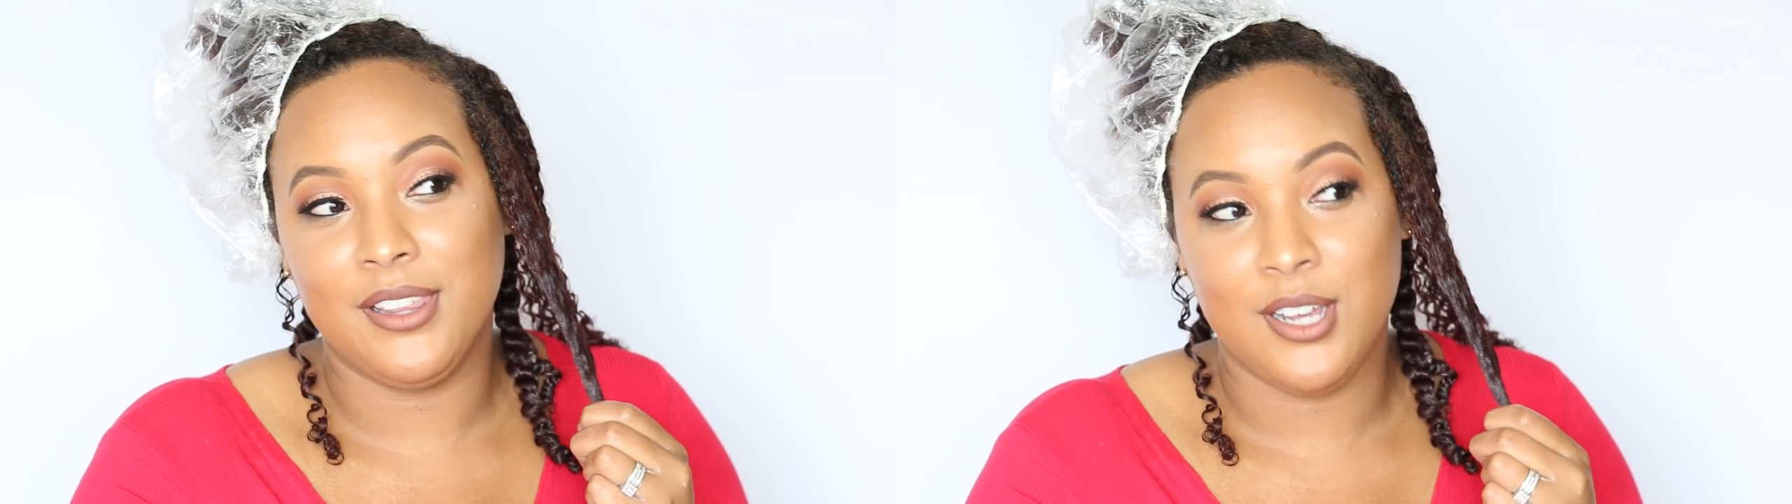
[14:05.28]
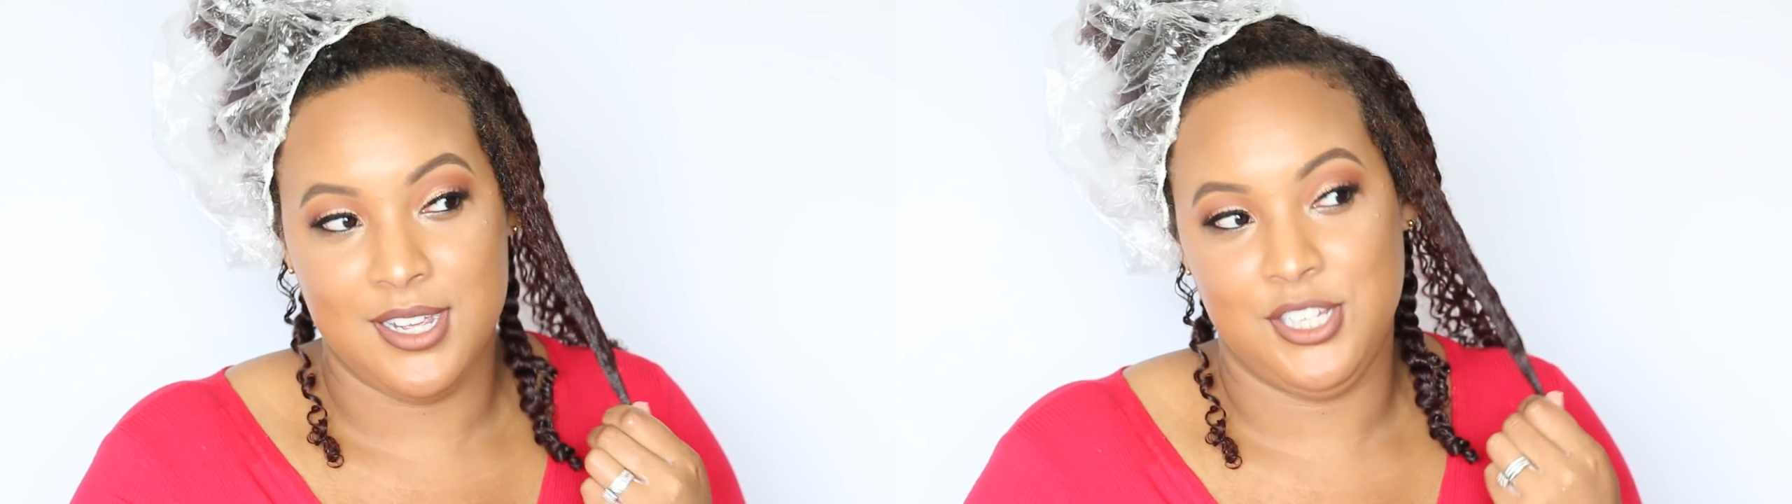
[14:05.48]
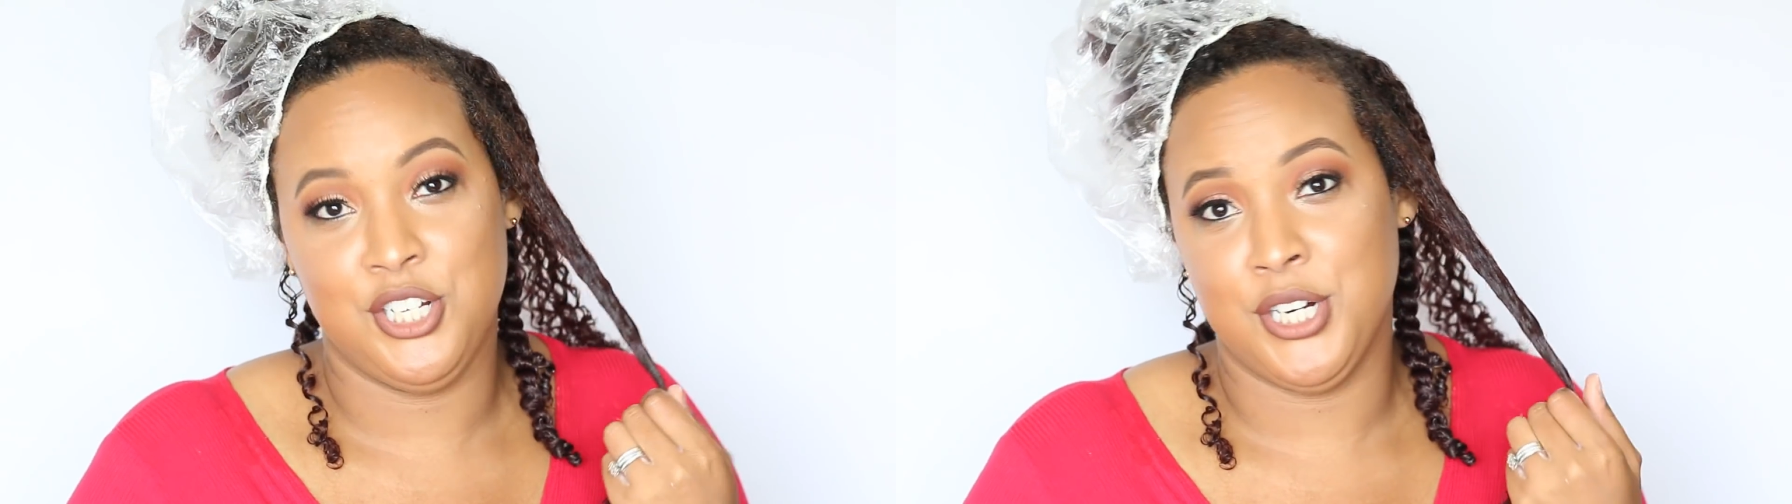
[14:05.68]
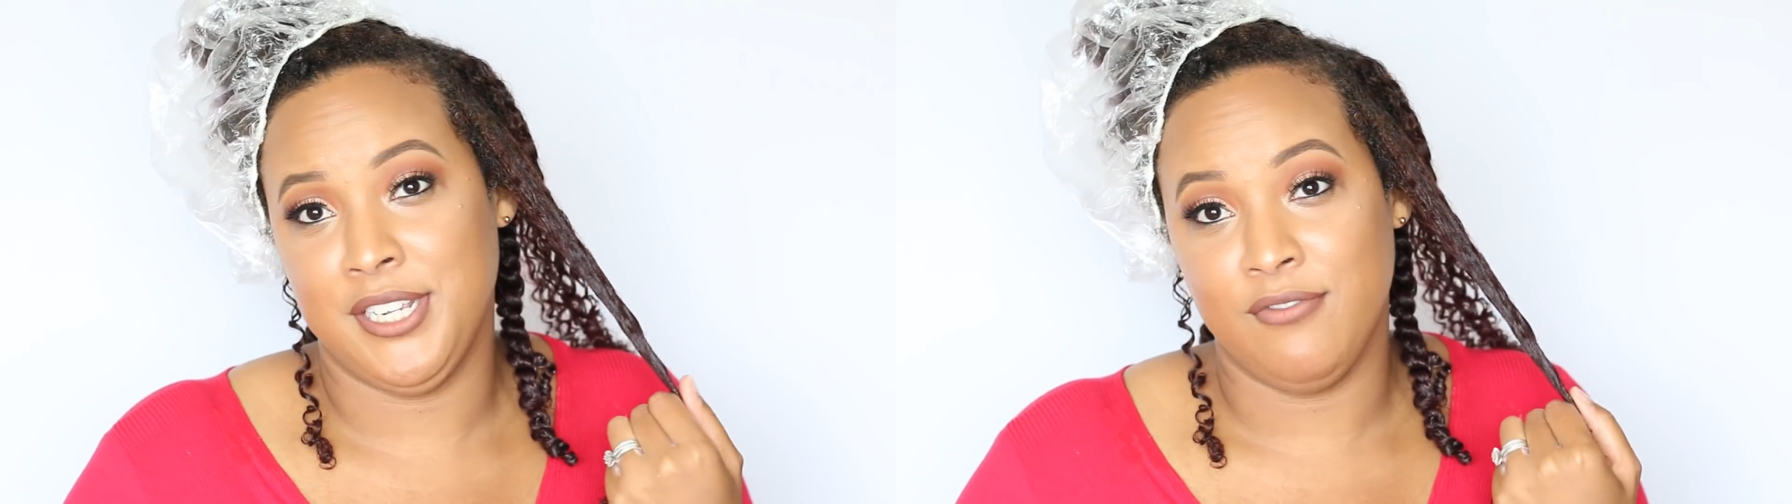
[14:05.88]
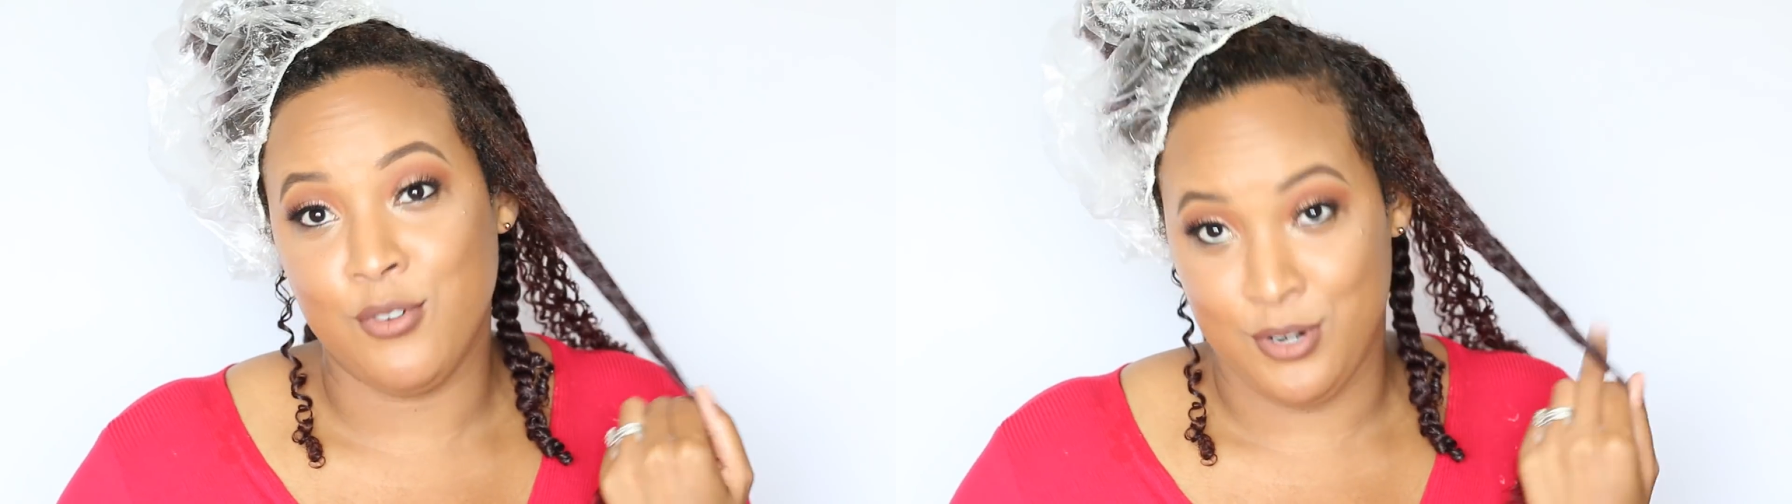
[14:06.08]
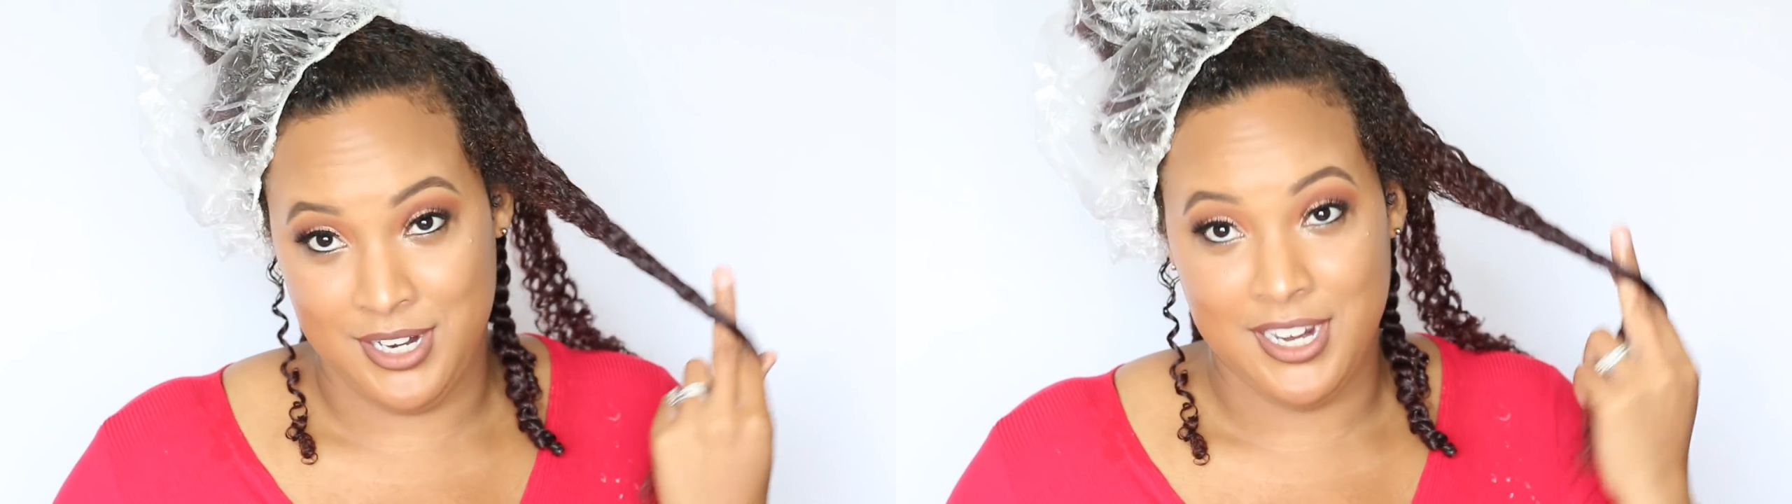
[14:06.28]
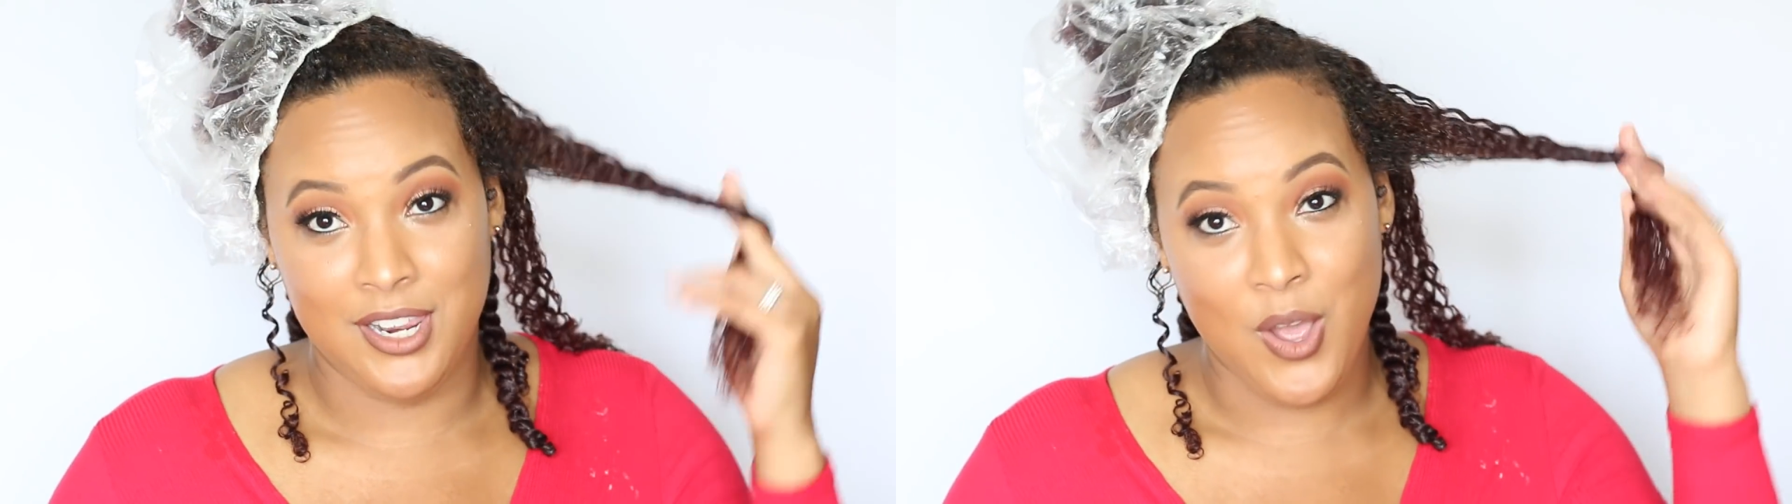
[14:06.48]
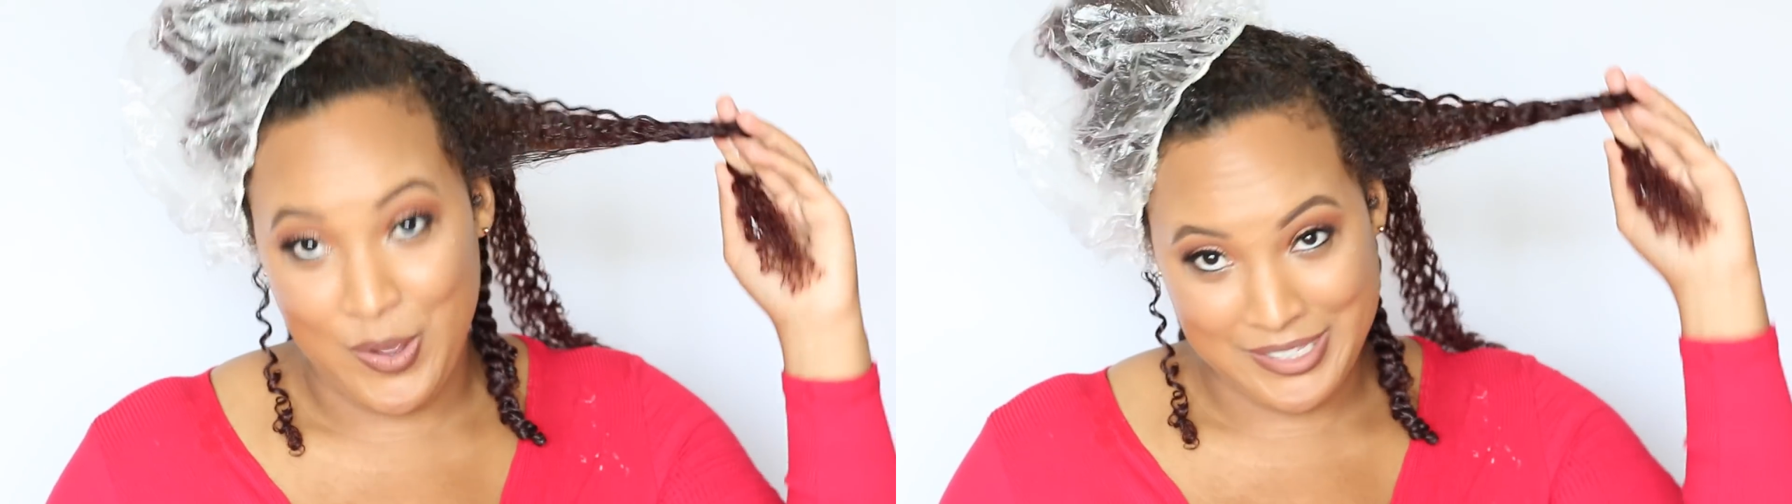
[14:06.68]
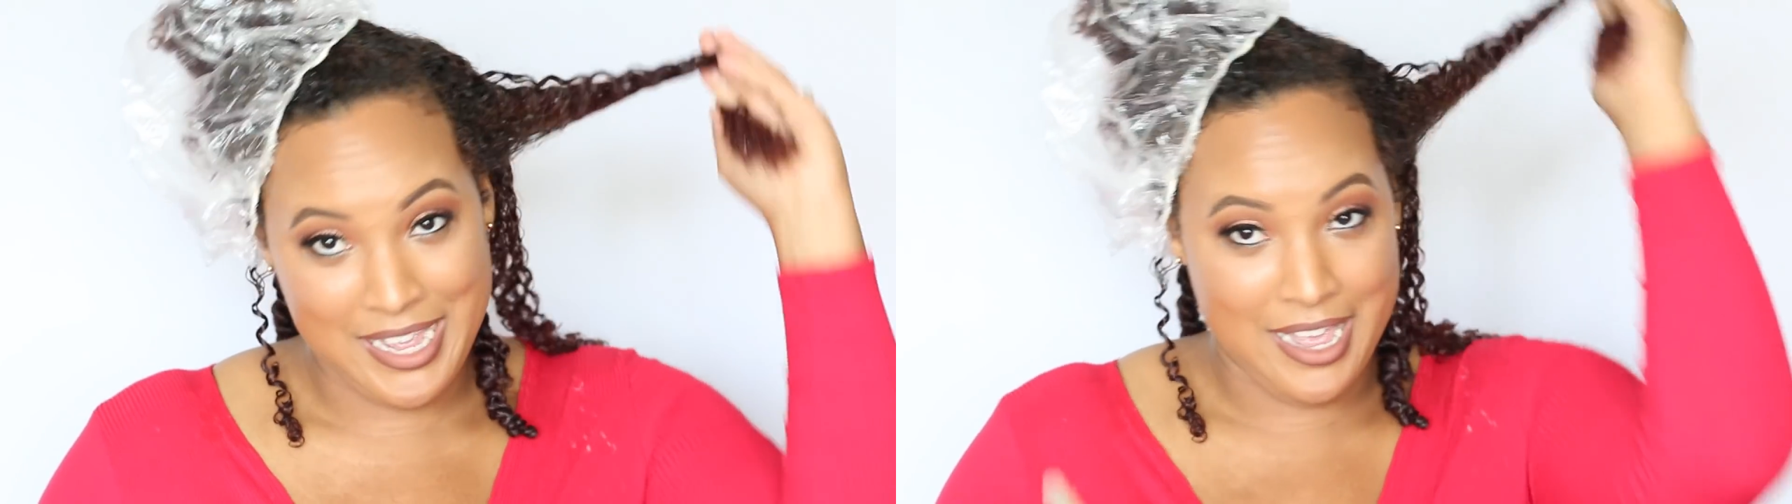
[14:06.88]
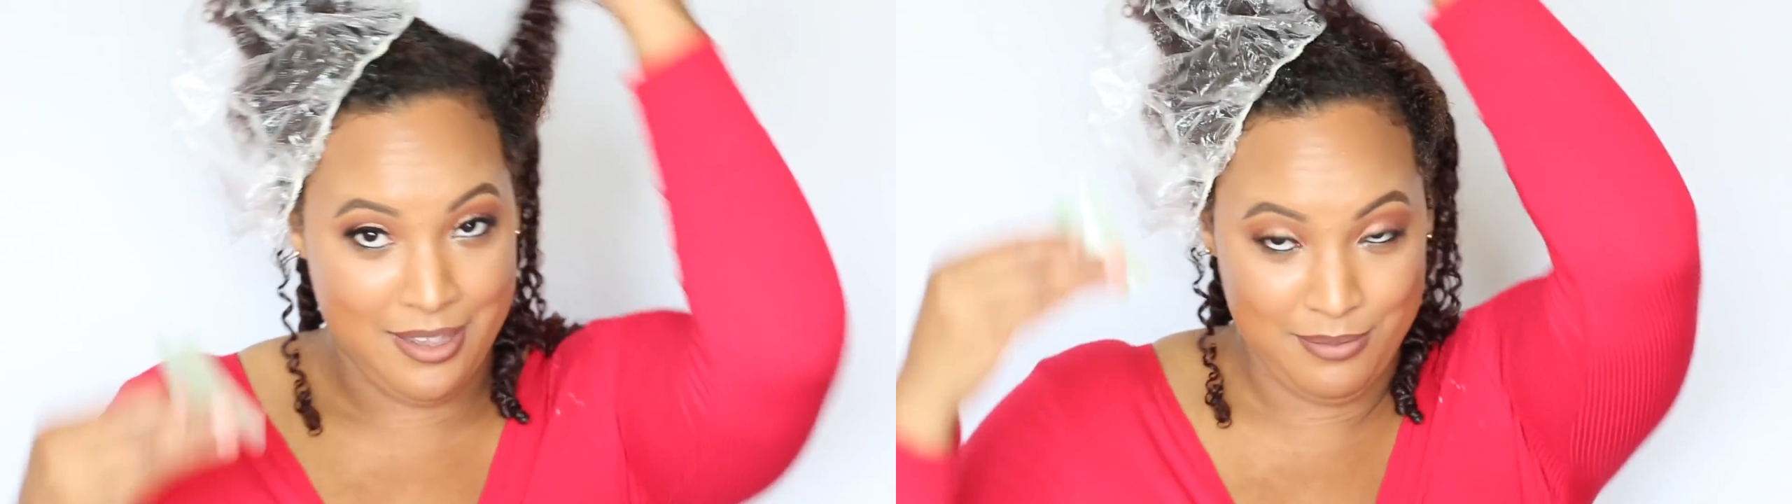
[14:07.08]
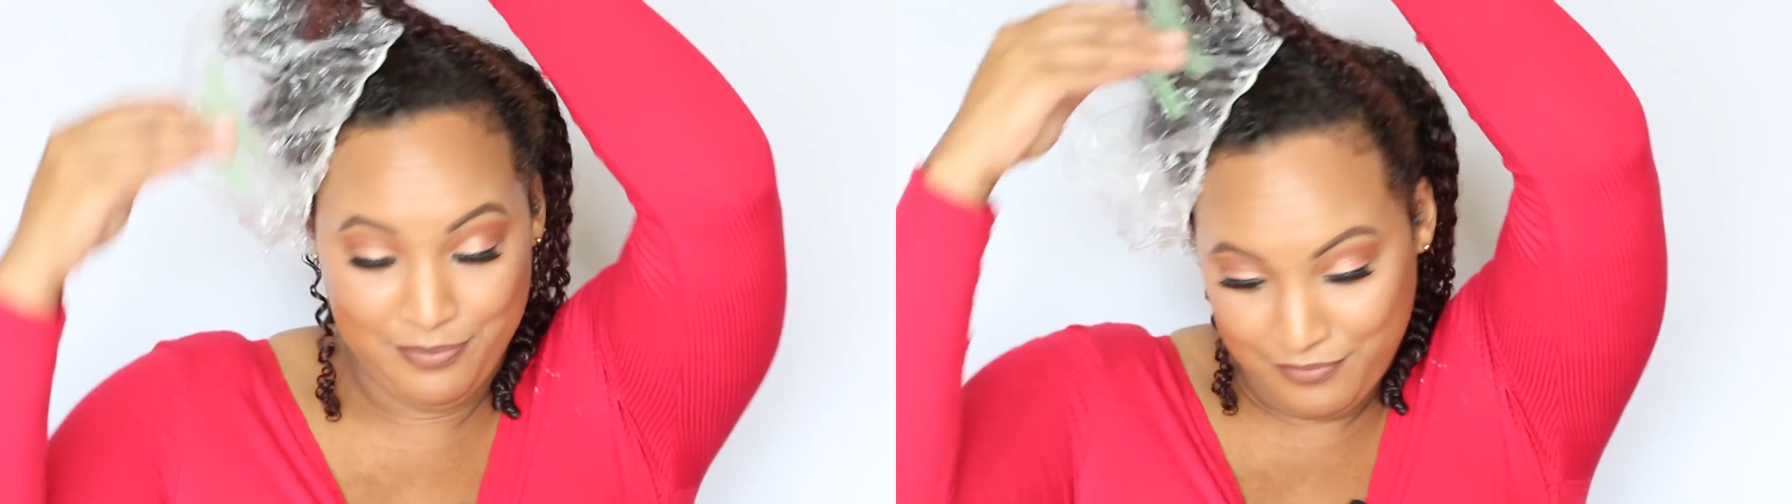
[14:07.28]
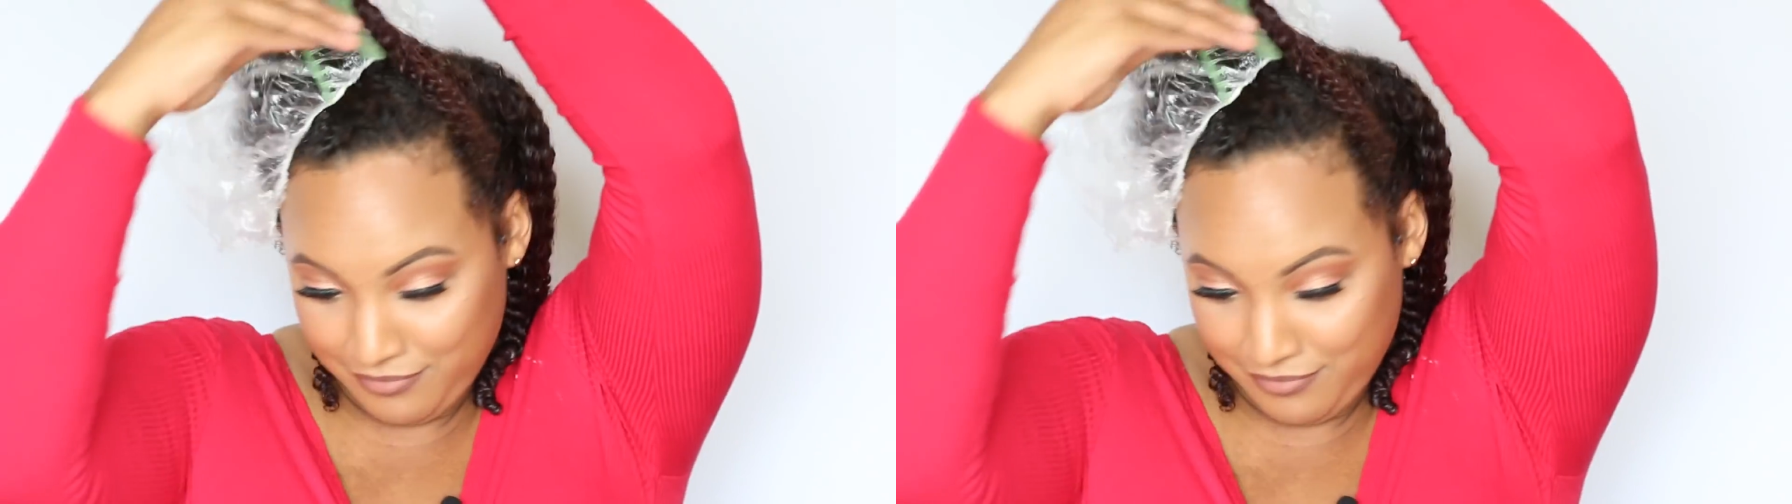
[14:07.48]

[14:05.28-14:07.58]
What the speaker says: loss journey for a long time,